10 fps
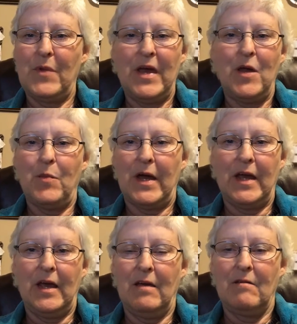
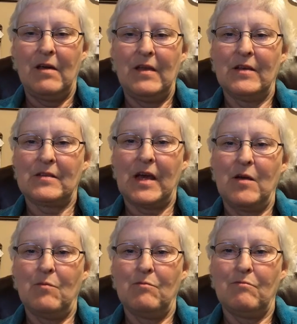anybody in the
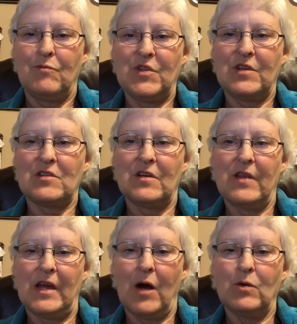same
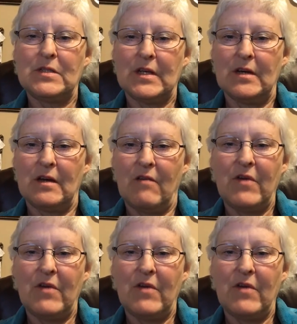position that I was in.